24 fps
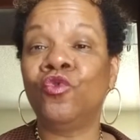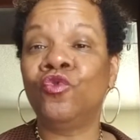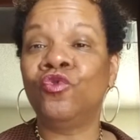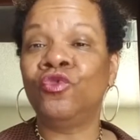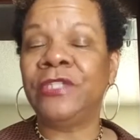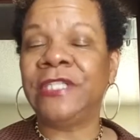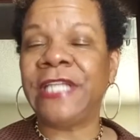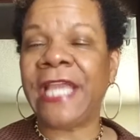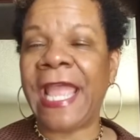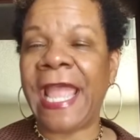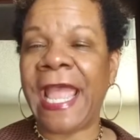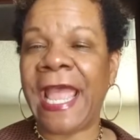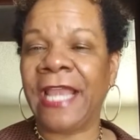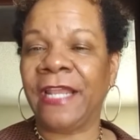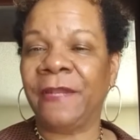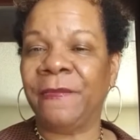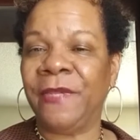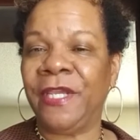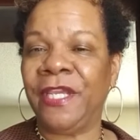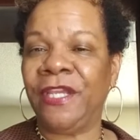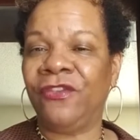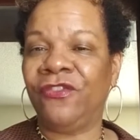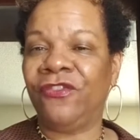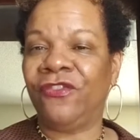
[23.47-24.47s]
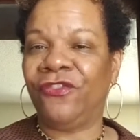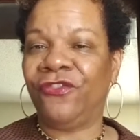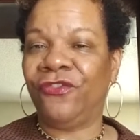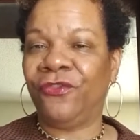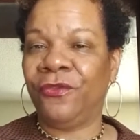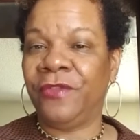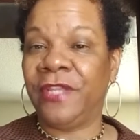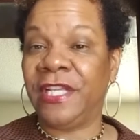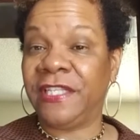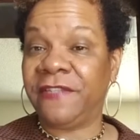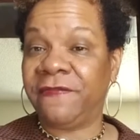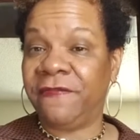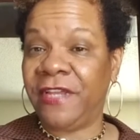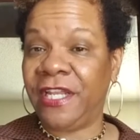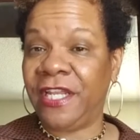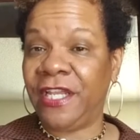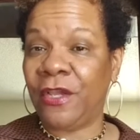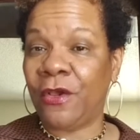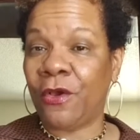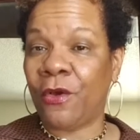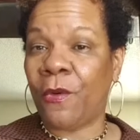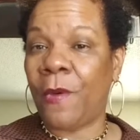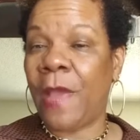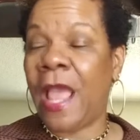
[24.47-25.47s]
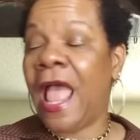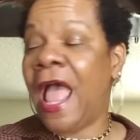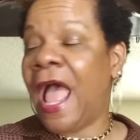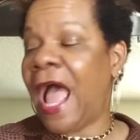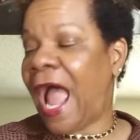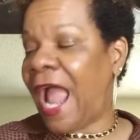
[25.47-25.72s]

who tagged me to do this video.